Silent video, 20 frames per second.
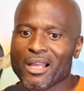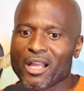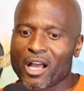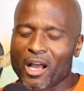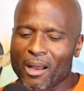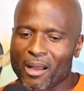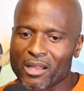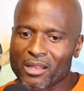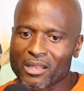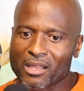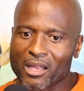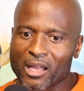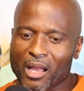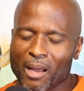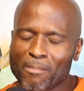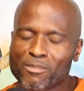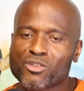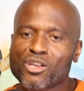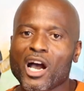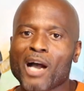
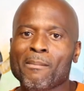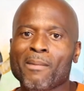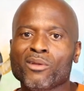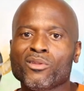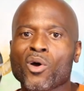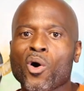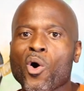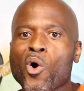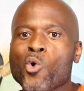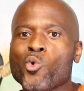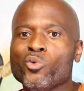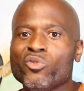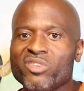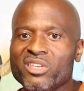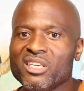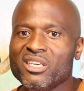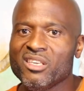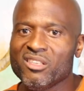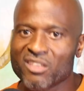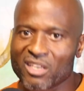the
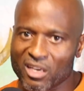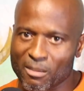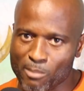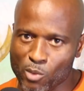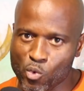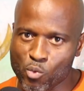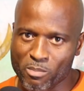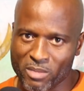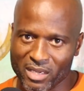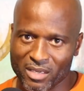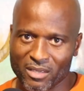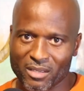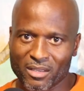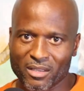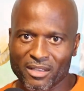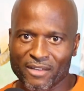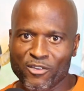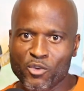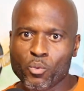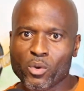OGs of the movement,
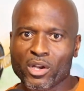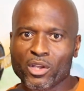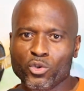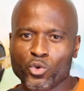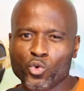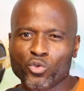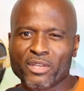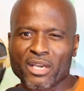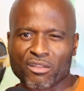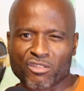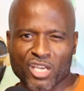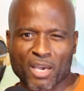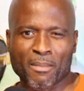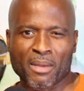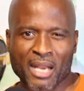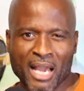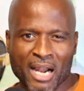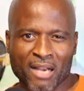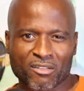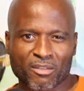if you want to use that
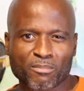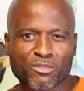terminology.